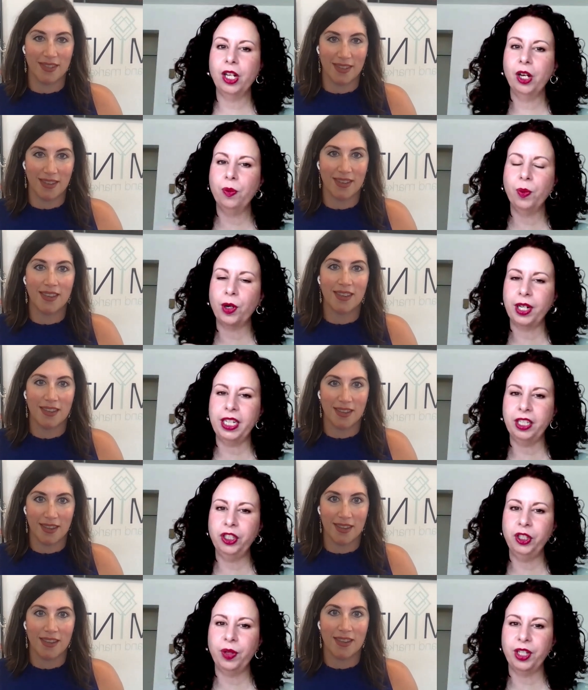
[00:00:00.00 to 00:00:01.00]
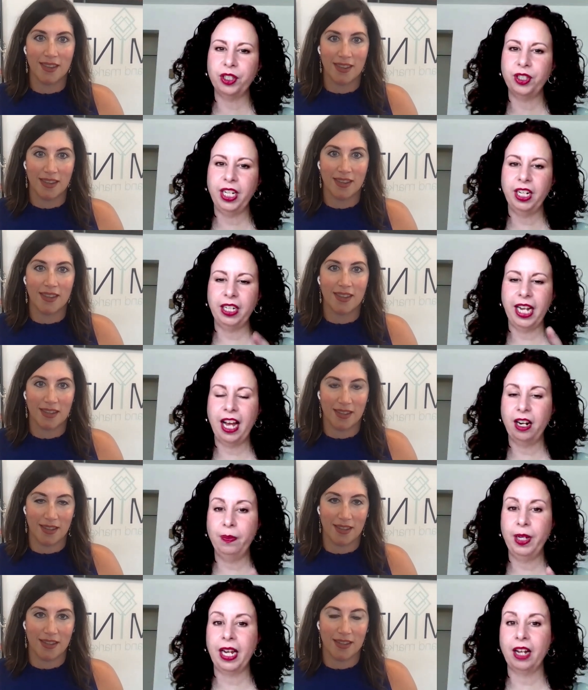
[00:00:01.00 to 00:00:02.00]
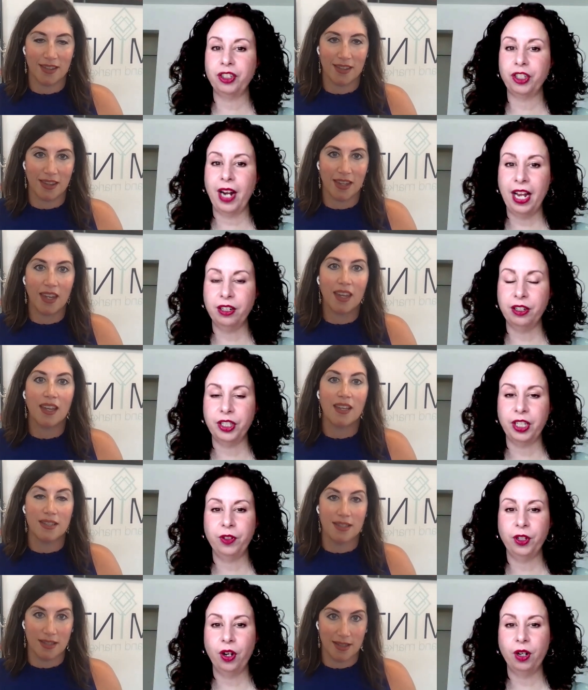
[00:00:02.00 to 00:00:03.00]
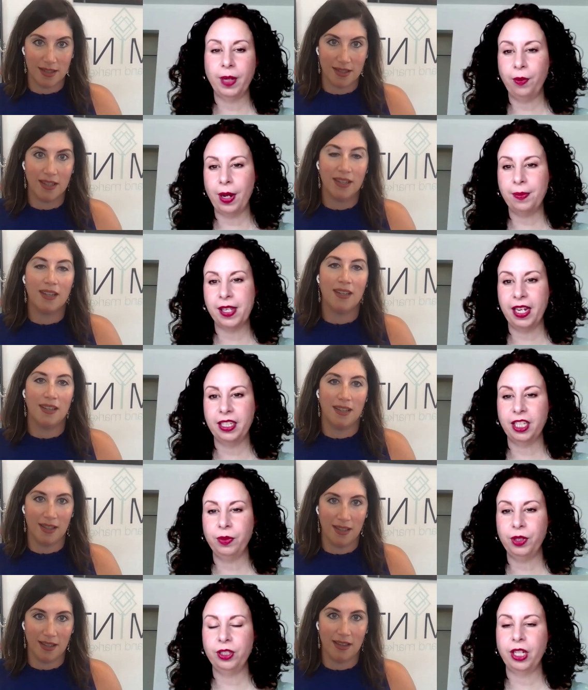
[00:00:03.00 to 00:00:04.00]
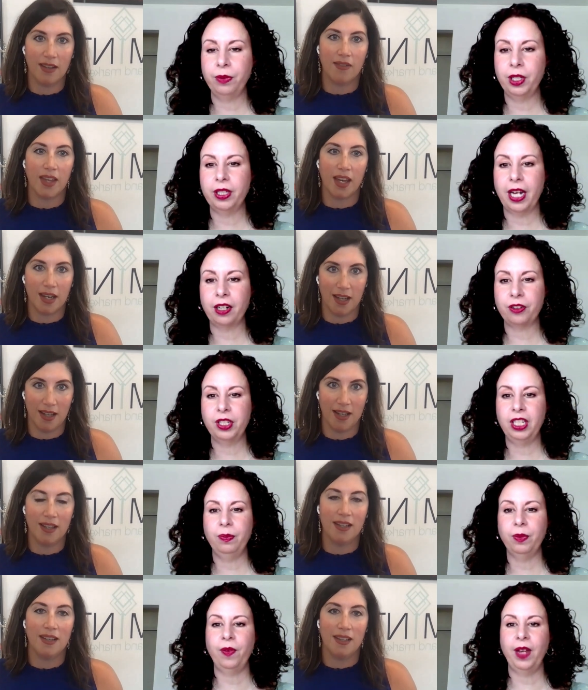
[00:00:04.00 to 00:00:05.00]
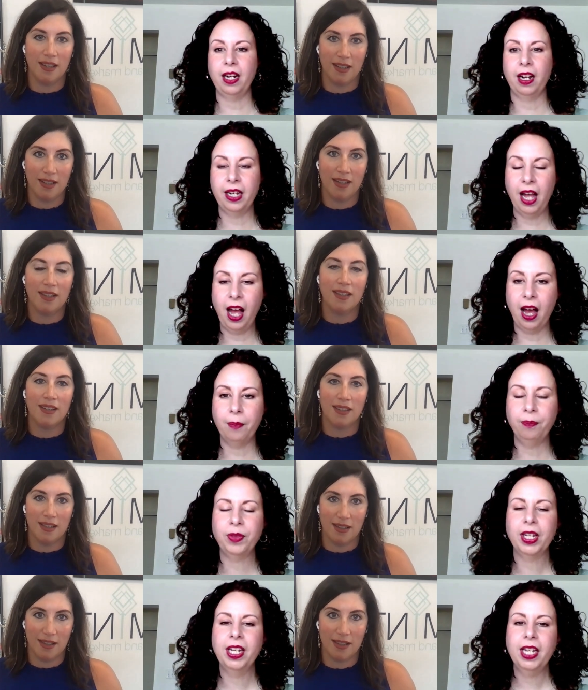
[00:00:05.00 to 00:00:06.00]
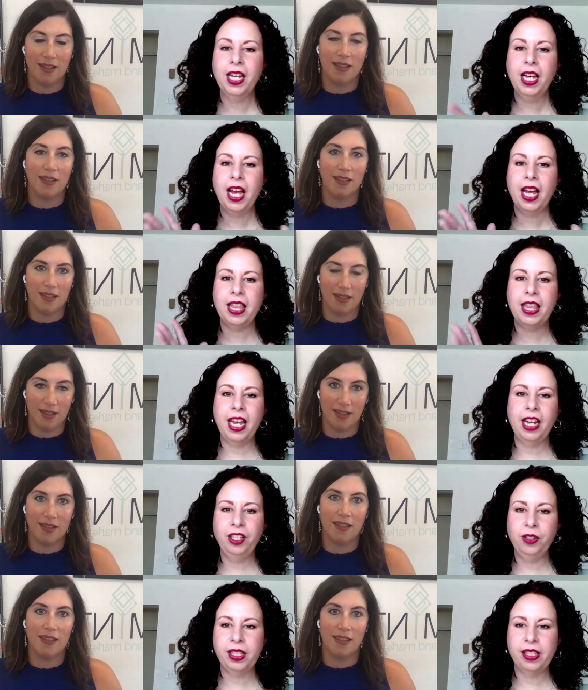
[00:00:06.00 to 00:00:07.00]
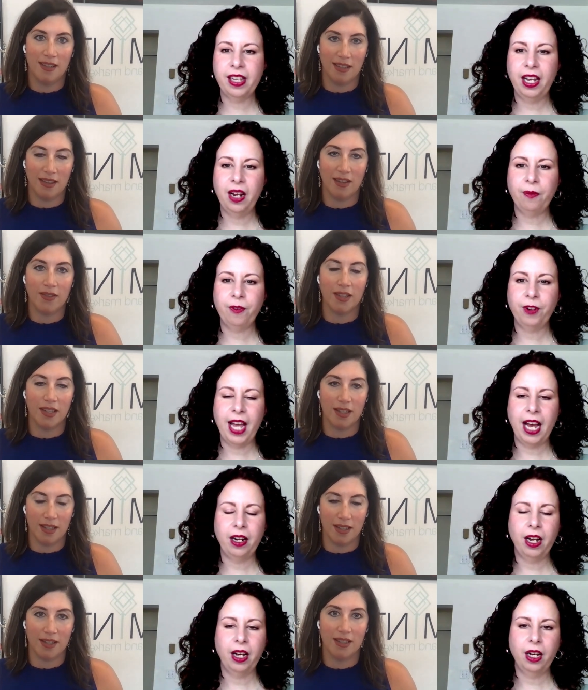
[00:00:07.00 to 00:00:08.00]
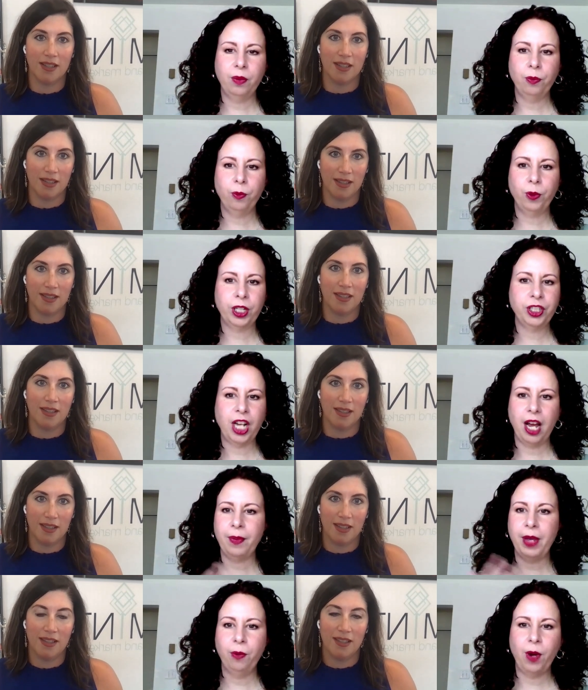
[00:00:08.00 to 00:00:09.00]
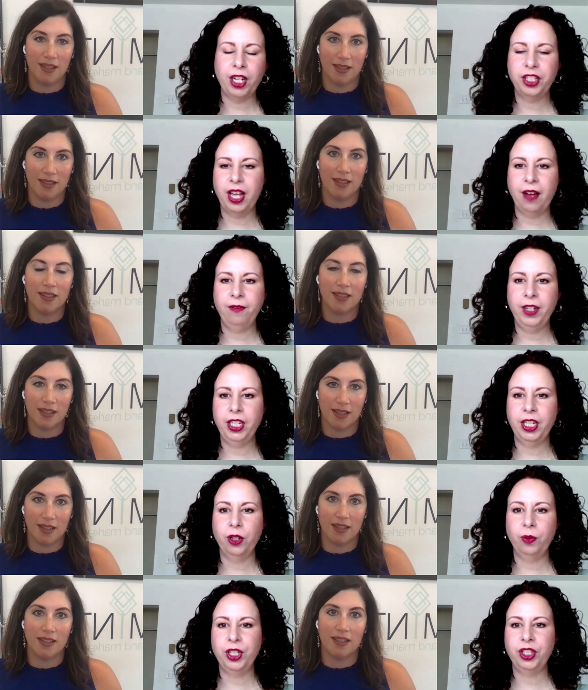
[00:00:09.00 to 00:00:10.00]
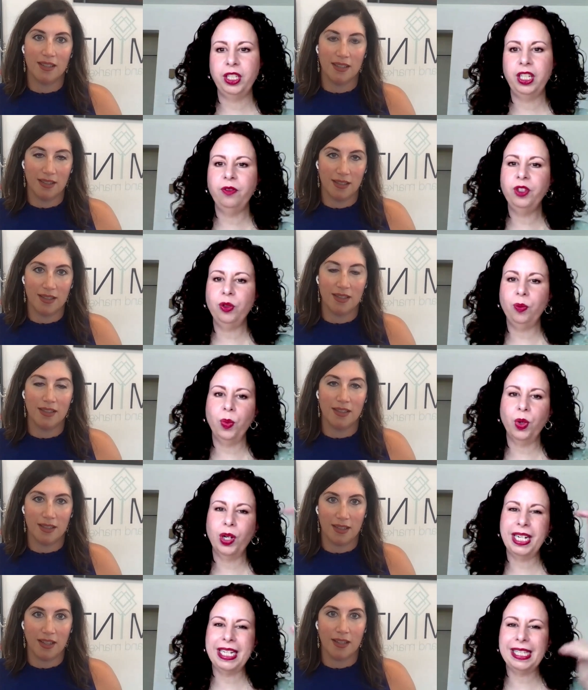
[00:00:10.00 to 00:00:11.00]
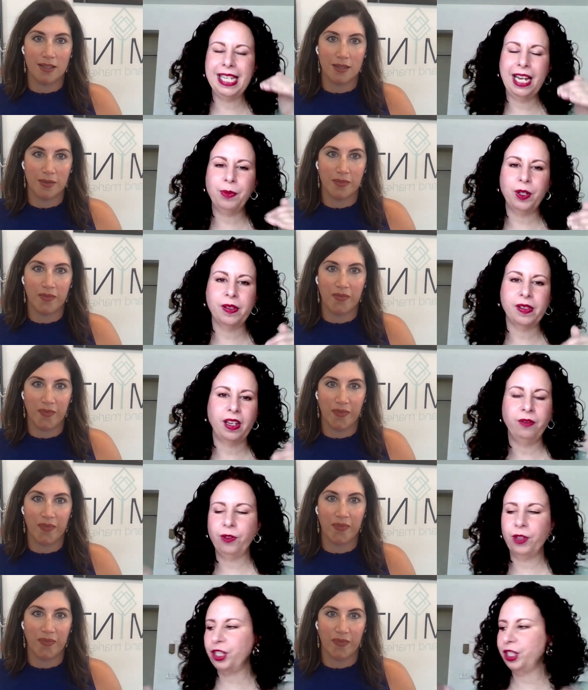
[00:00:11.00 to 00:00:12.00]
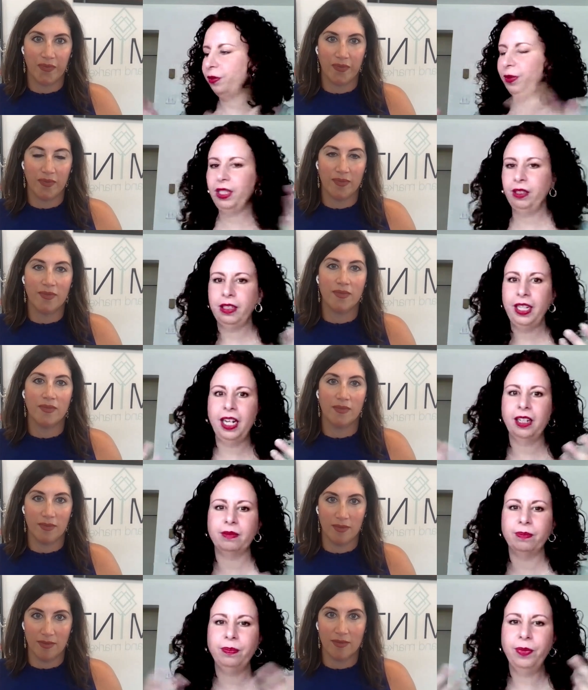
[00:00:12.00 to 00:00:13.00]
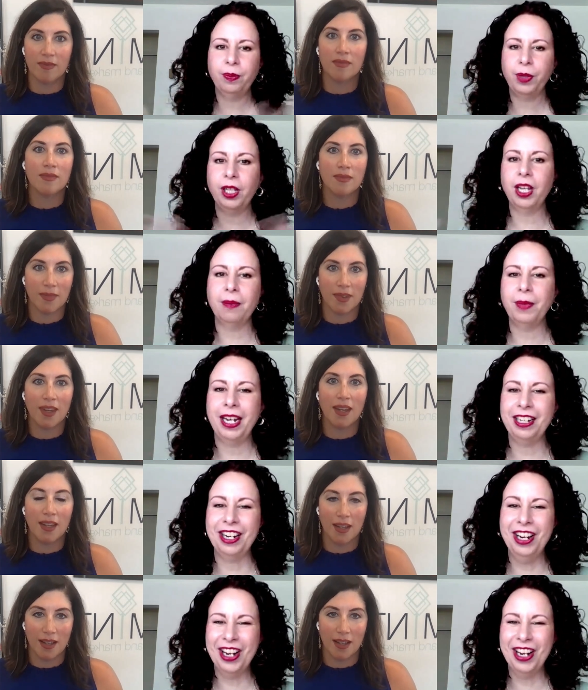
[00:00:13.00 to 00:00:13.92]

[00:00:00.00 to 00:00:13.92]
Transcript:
Speaker 1: go more into understanding how to pick out your energy. If you go to my website, www.christinebove.com, then you can sign up for that um, workshop and watch that video, which gives you more examples. Unfortunately, we can't pull up any